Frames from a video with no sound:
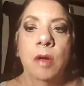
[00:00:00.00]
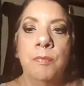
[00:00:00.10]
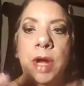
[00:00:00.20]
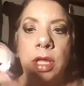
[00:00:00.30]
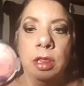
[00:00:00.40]

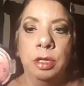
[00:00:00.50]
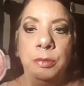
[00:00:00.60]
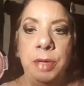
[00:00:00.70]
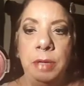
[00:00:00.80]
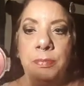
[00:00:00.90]

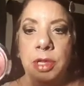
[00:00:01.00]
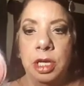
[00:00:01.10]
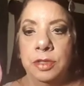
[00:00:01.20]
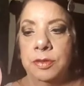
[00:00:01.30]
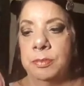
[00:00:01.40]
Lumi
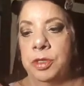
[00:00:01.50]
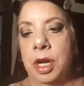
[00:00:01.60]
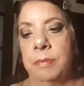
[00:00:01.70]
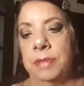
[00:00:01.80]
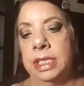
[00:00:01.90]
blush from
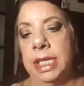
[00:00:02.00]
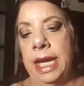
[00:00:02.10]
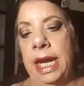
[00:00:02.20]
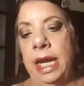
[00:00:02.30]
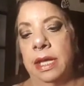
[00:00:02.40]
Shop Miss
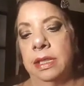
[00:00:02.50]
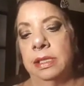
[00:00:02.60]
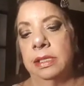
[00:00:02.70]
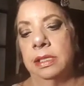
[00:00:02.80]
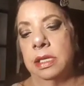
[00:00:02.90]
A, and
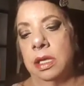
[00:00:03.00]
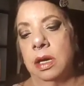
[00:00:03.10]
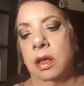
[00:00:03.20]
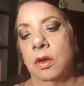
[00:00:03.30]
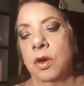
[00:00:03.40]
this is in the
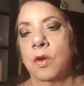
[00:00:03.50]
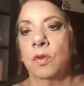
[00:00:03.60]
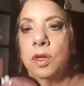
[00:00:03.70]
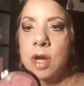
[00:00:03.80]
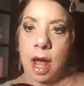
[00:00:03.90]
color
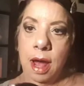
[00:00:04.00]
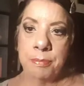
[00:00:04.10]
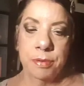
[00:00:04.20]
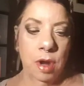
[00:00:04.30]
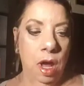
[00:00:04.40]
Golden
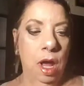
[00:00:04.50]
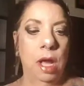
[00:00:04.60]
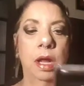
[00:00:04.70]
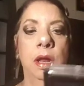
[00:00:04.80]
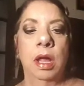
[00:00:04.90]

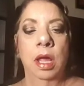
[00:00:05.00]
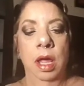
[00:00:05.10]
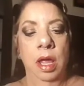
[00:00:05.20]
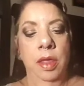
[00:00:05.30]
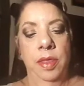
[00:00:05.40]
Apricot.
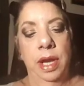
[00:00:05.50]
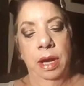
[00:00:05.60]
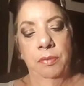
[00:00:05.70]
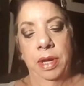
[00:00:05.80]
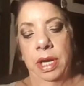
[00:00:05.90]
Then
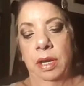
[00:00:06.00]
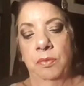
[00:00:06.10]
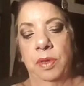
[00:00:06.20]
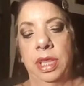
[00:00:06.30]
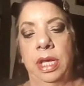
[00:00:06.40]
I went in
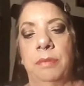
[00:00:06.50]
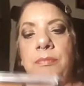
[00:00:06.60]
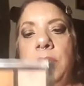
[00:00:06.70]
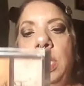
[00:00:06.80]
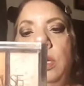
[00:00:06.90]
with the
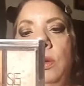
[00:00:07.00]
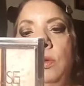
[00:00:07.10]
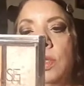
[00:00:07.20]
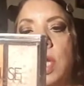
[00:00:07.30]
Amuse